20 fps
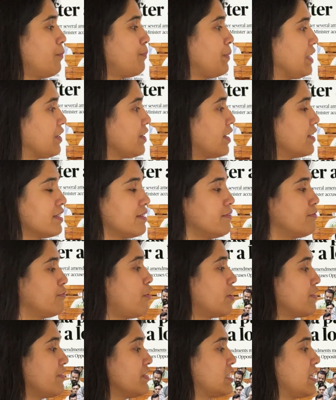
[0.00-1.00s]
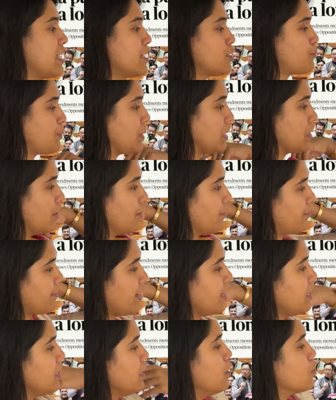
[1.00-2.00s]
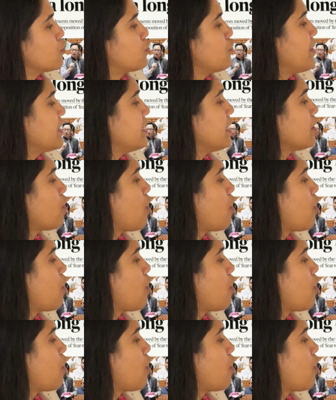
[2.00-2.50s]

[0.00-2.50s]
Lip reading: period for which they are speaker, right? So whether